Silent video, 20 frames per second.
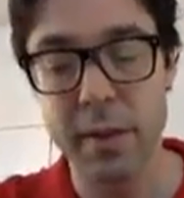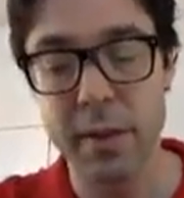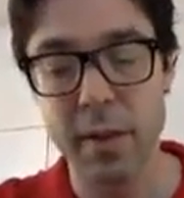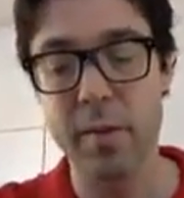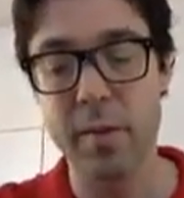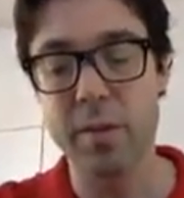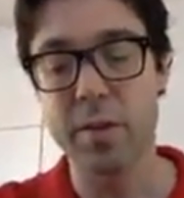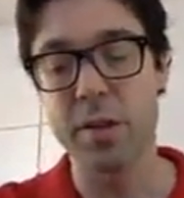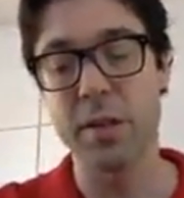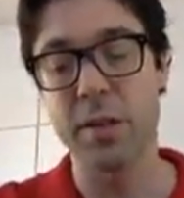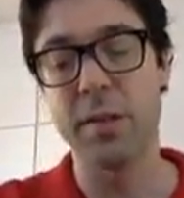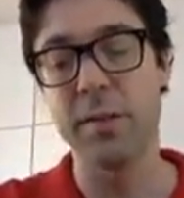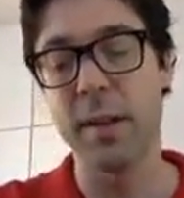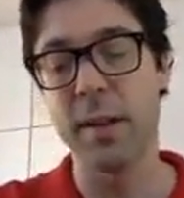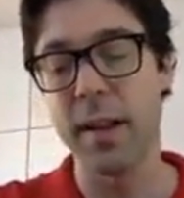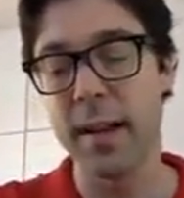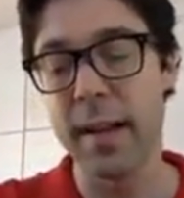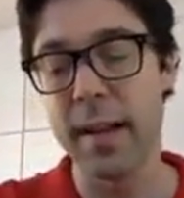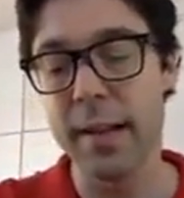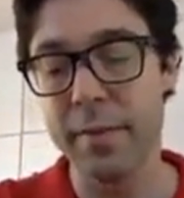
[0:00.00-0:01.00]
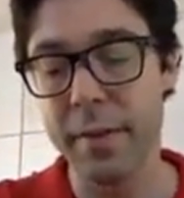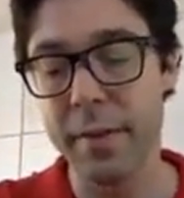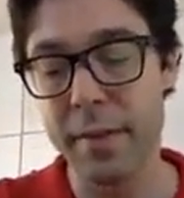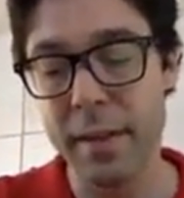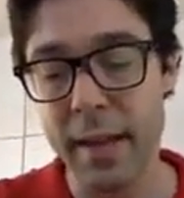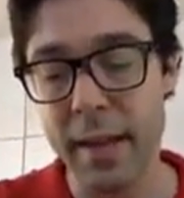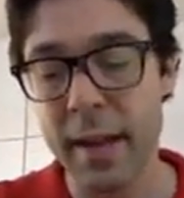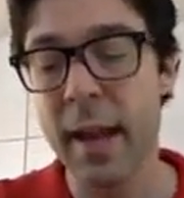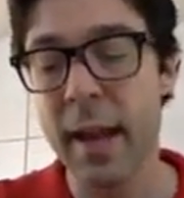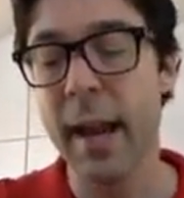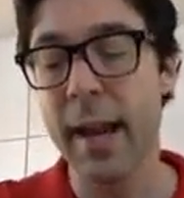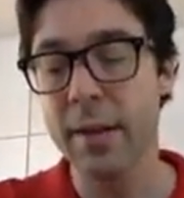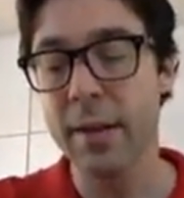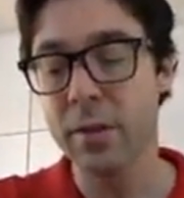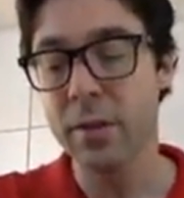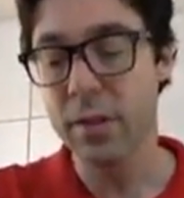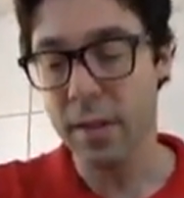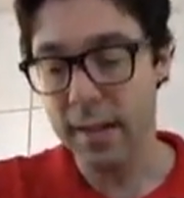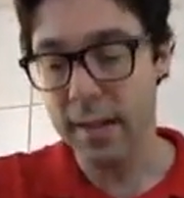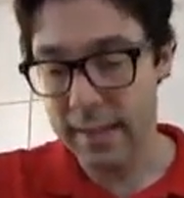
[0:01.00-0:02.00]
the origin of life, and then how
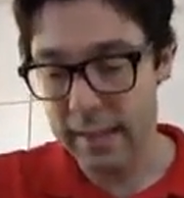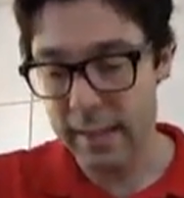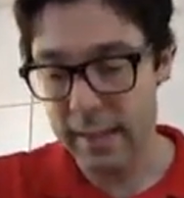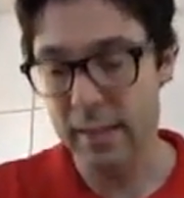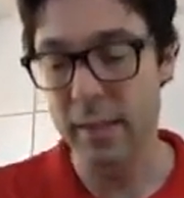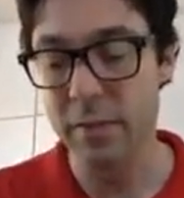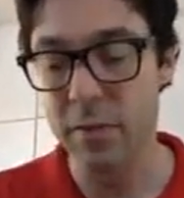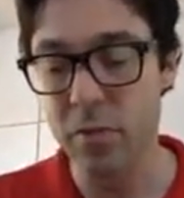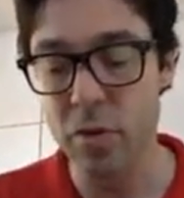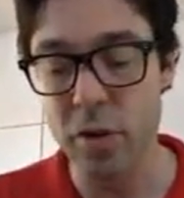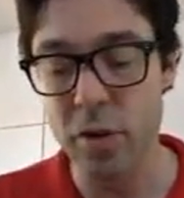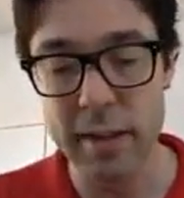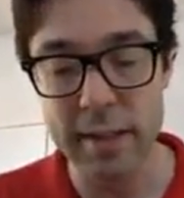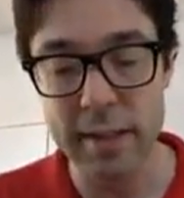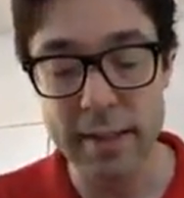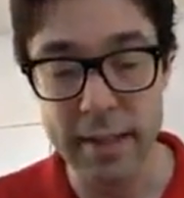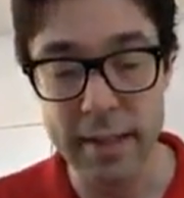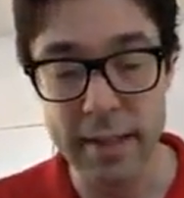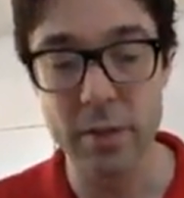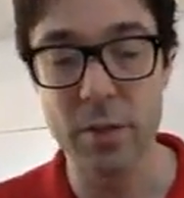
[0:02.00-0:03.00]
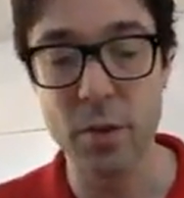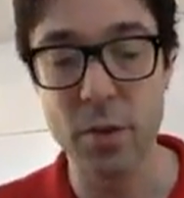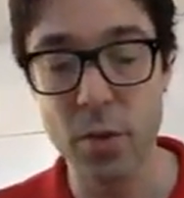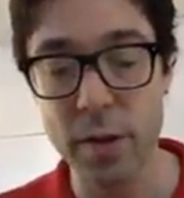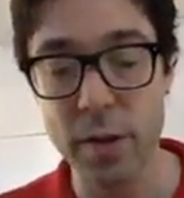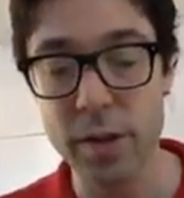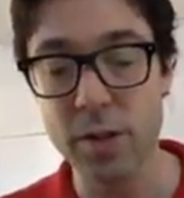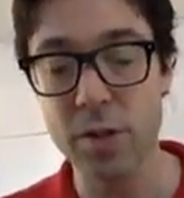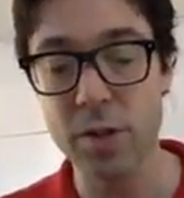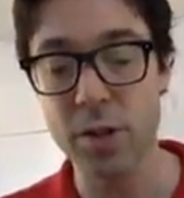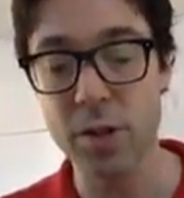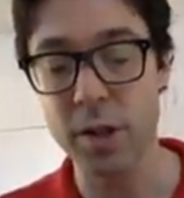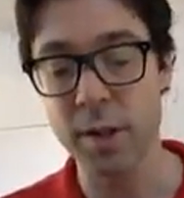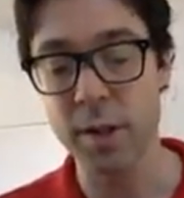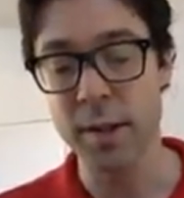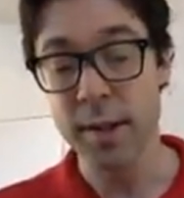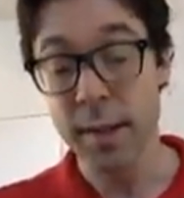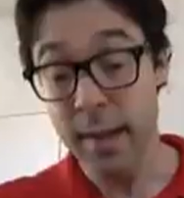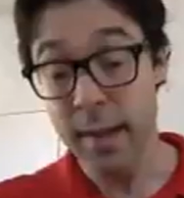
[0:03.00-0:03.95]
scientists have tried to tackle the question,